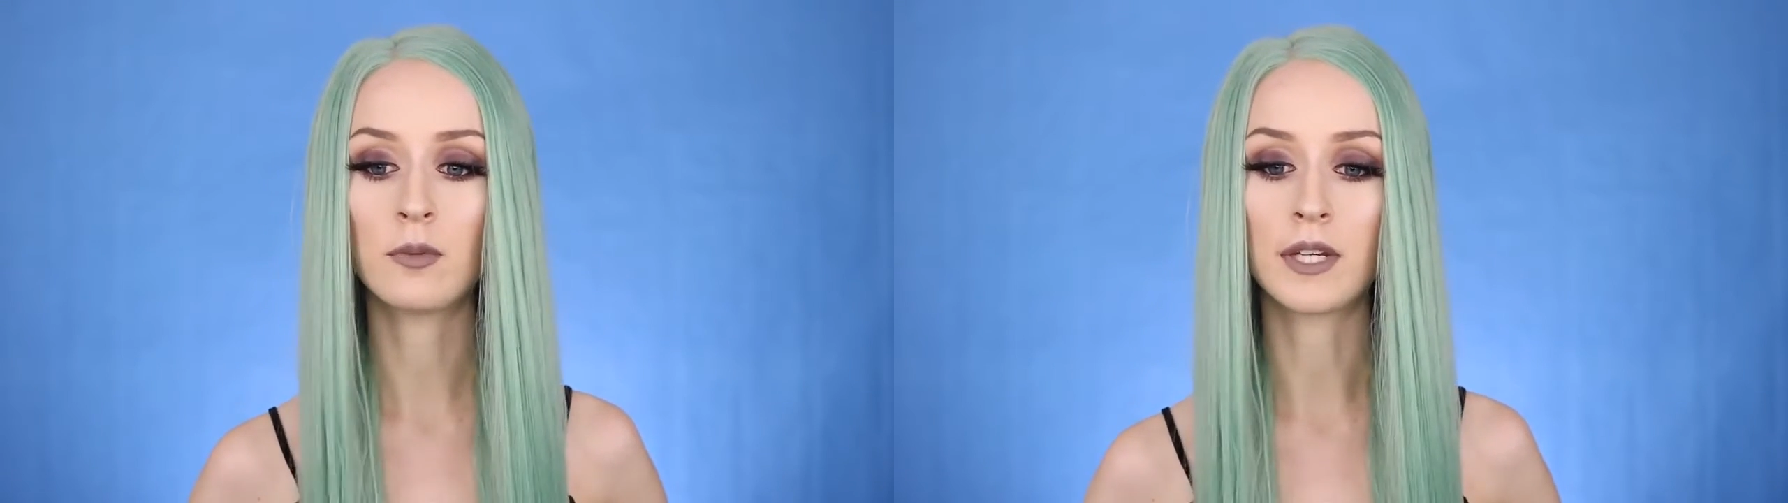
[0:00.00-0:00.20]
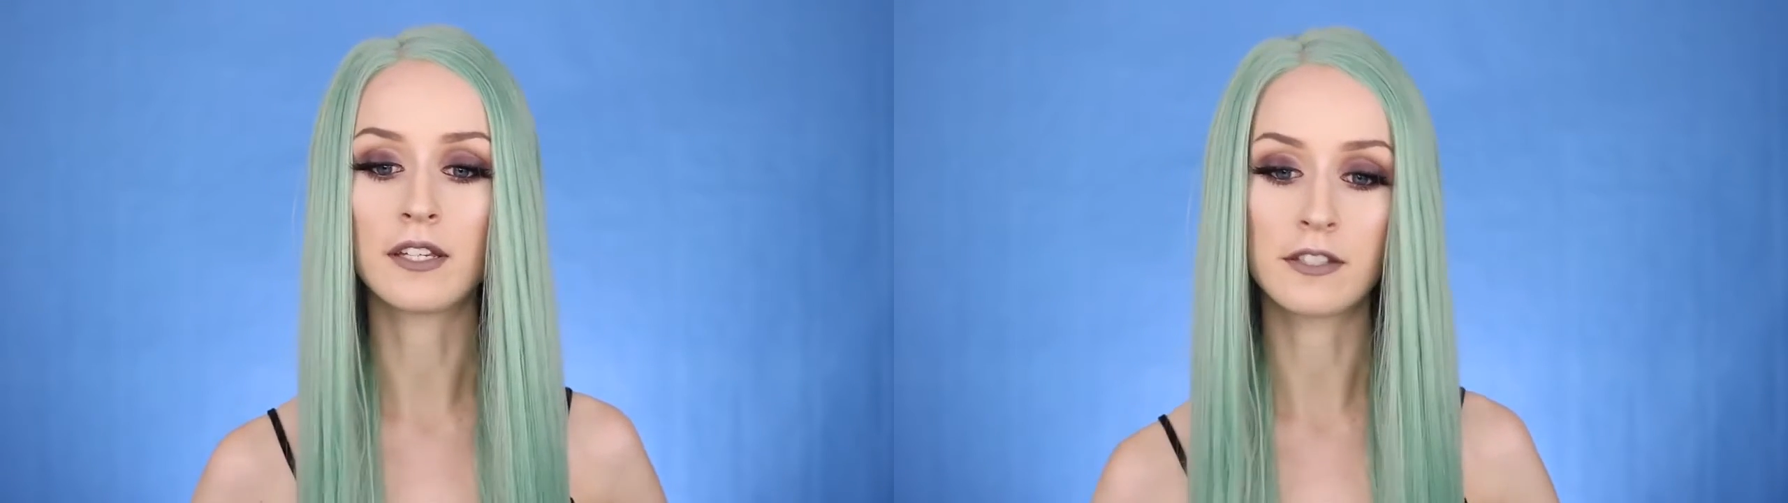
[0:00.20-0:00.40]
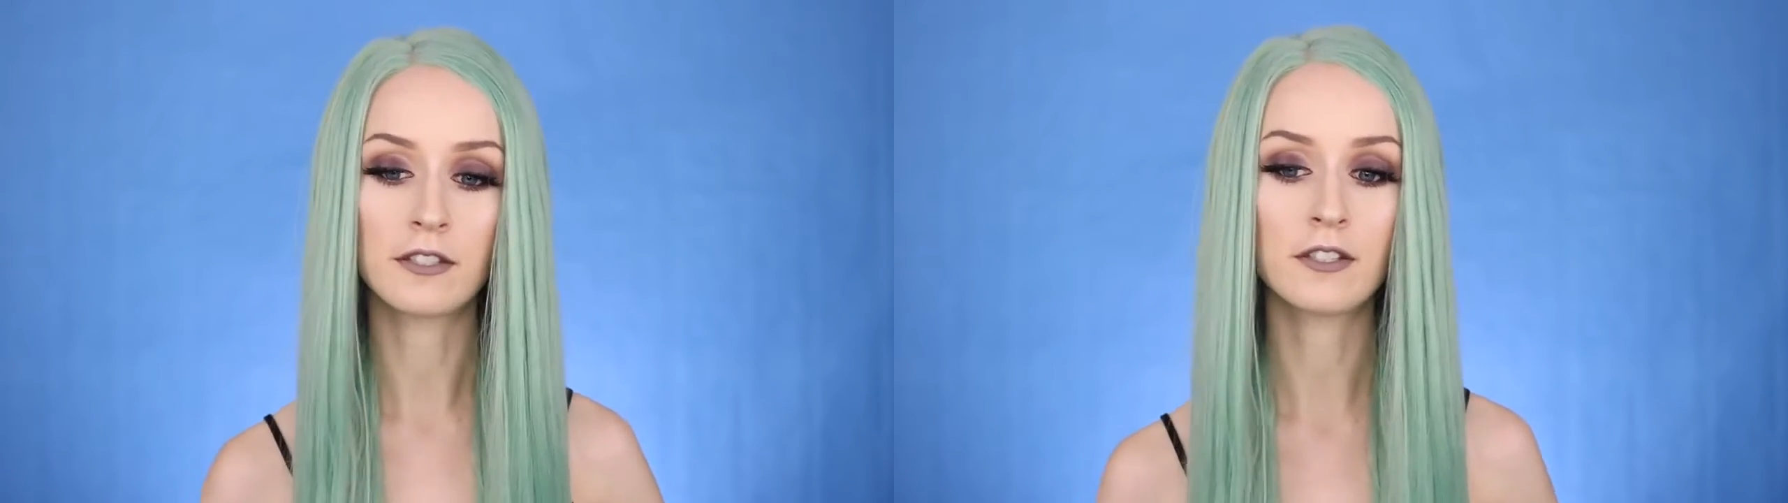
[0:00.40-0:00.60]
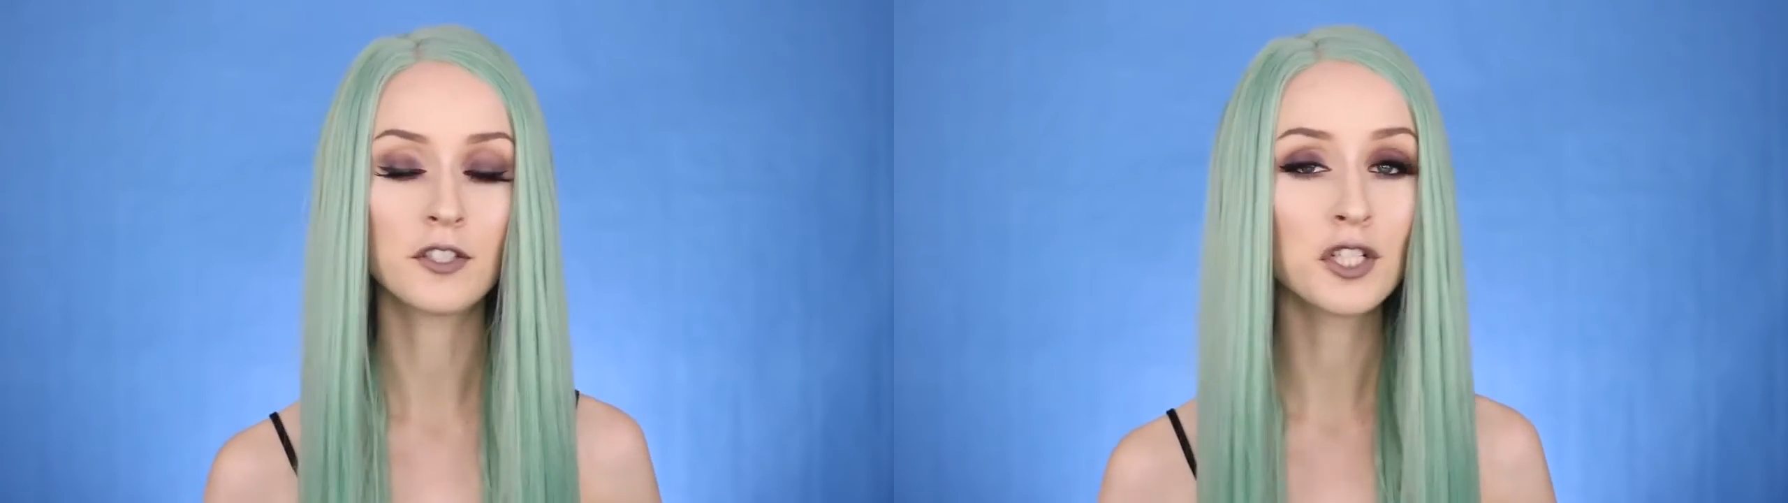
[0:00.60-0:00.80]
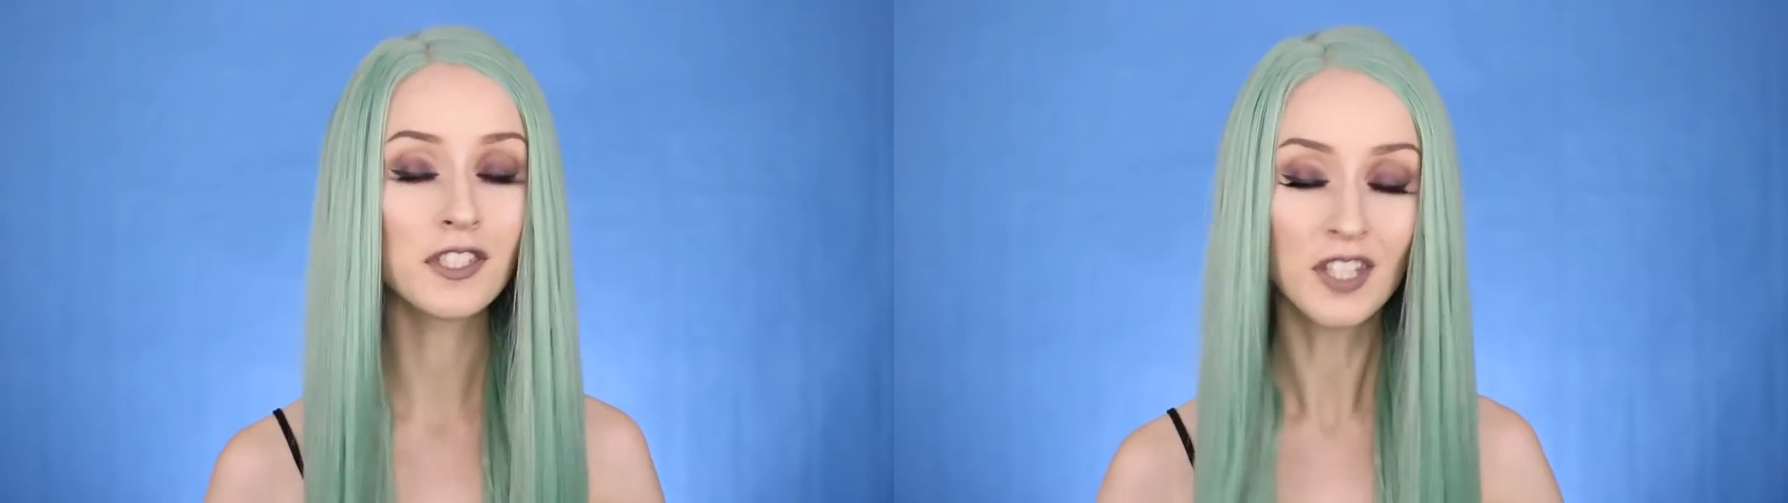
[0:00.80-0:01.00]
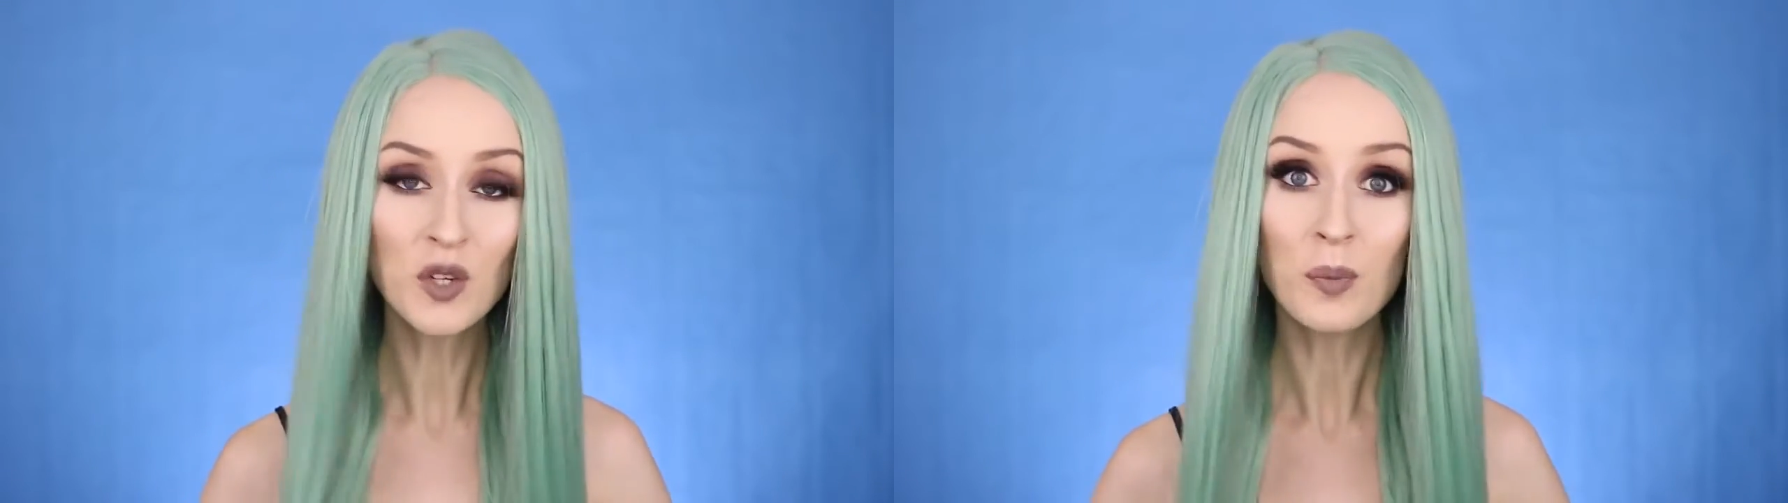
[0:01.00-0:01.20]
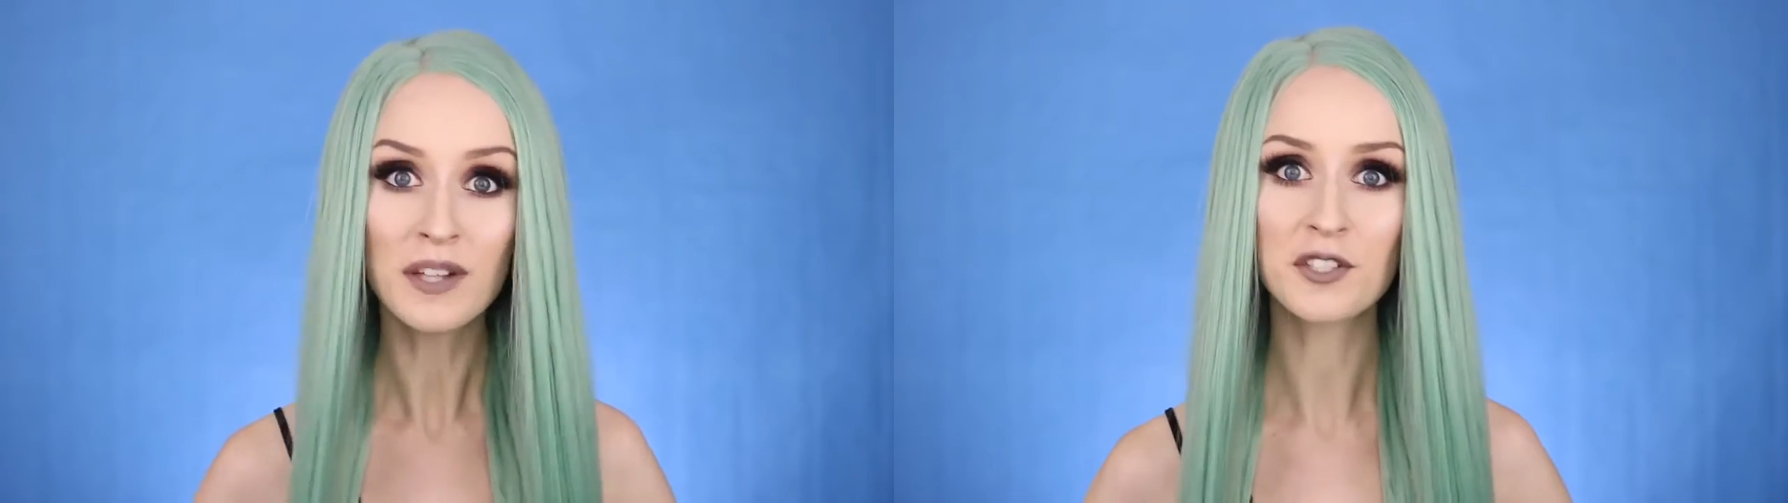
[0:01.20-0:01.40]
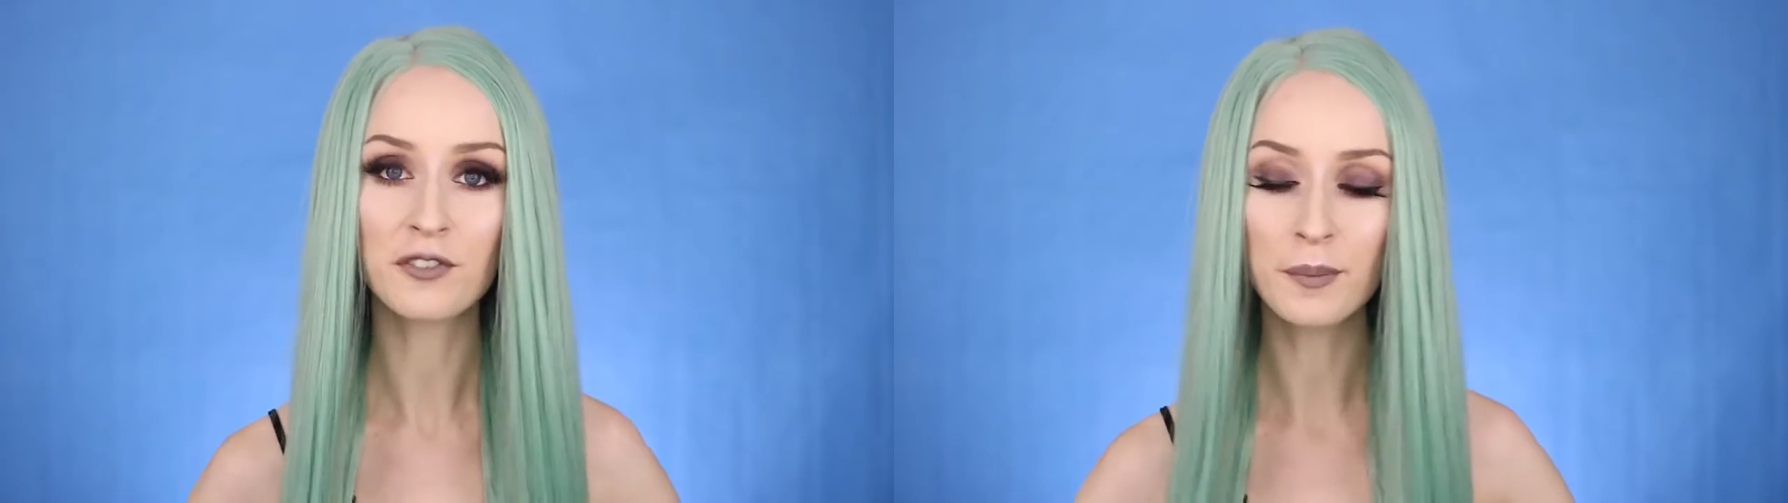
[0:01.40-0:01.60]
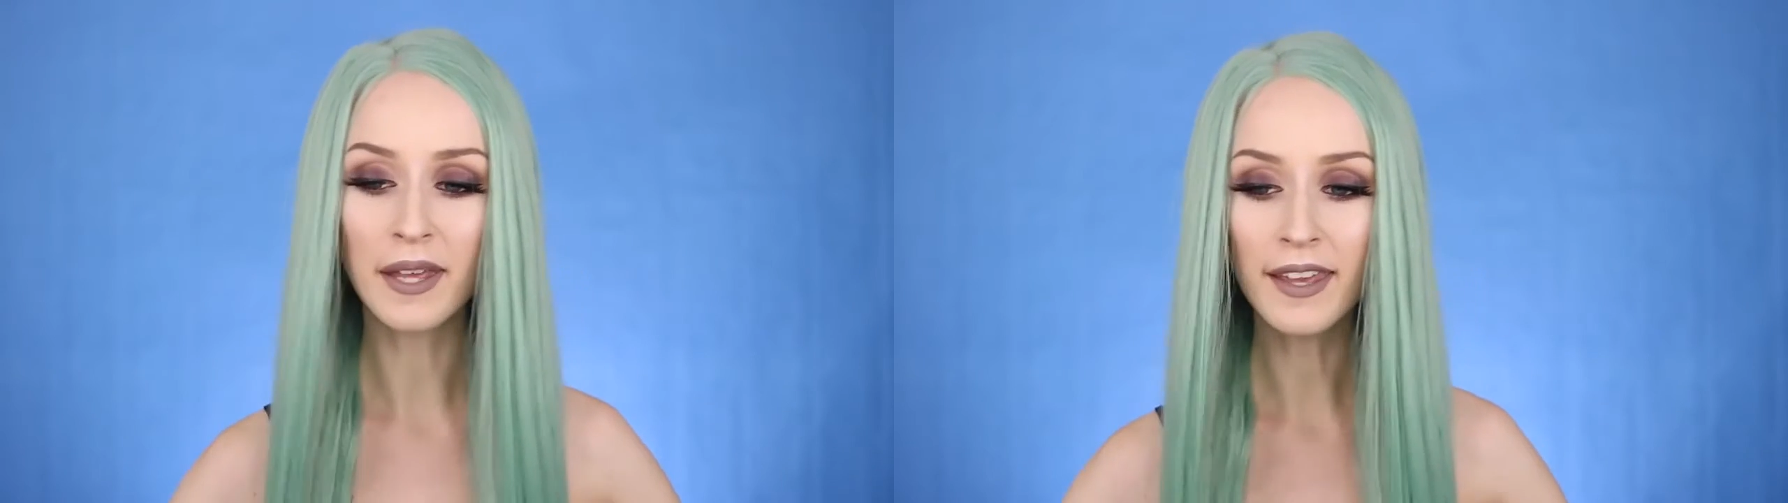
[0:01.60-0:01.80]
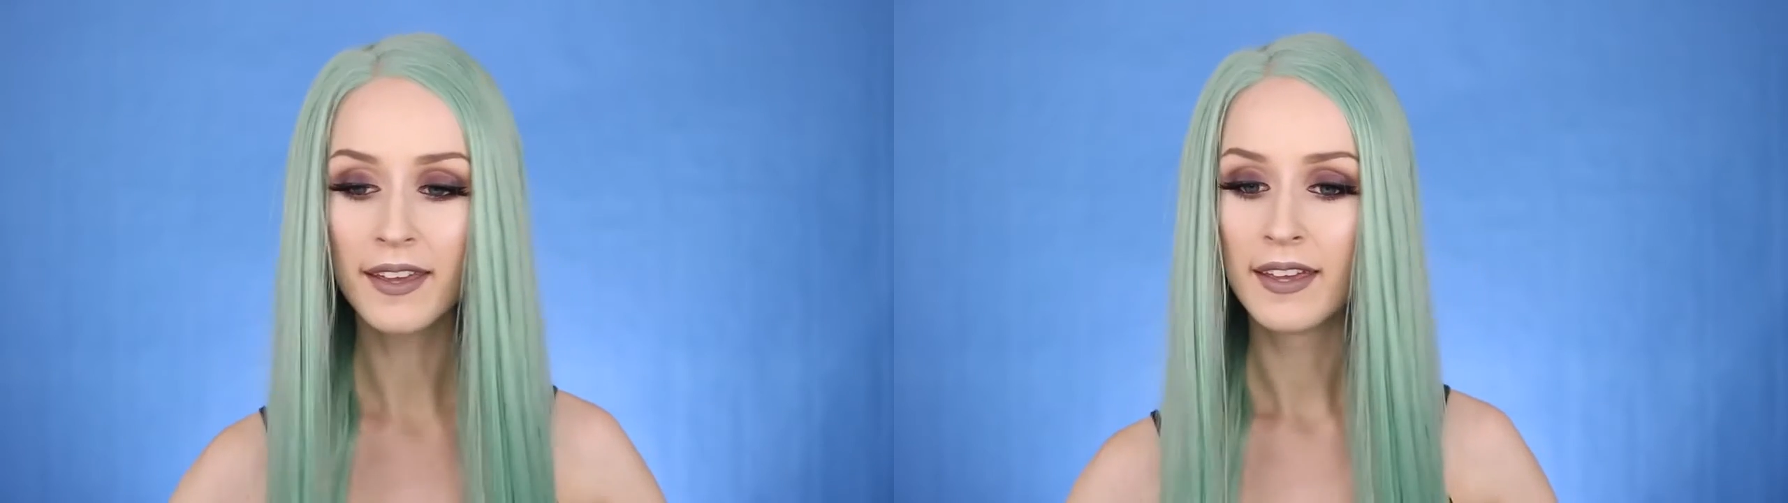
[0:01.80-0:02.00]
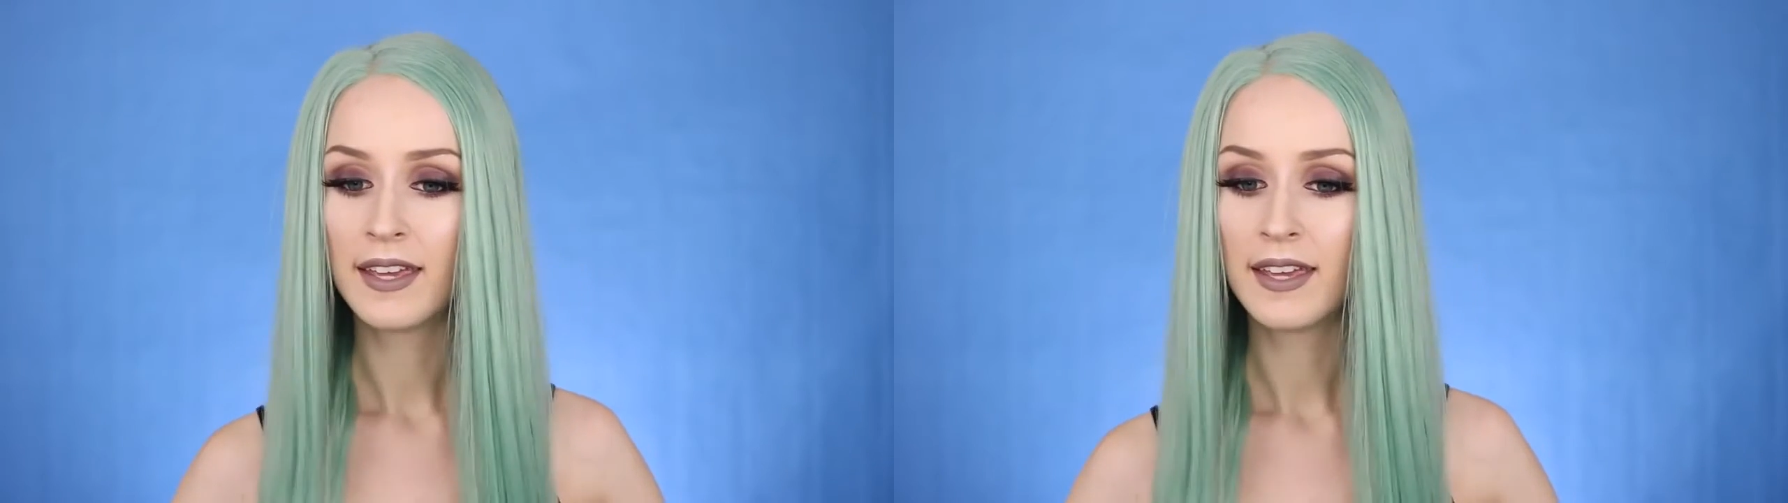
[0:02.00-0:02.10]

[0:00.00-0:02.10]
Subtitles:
because this is just too much for me.